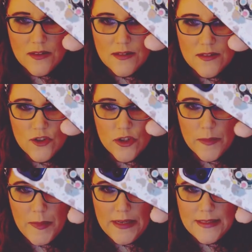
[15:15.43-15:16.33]

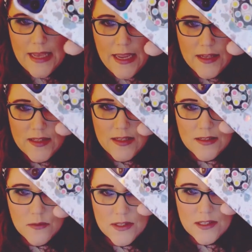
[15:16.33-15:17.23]
trippy
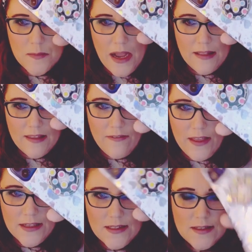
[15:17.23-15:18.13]
daisies with smiley
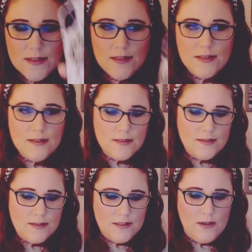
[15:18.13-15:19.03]
faces.
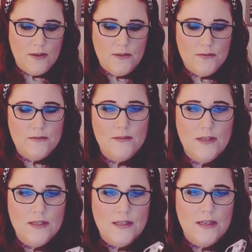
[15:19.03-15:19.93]
So
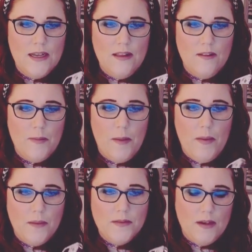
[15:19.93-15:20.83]
I love my
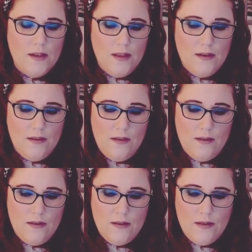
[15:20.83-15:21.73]
pop socket,
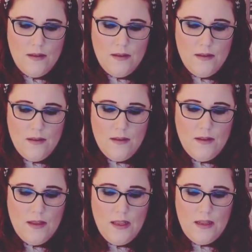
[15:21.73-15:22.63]

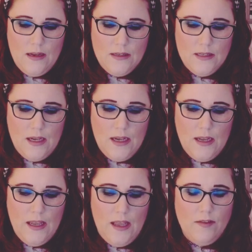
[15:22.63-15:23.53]
and
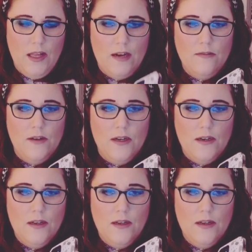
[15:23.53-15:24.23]
I have a lot of fun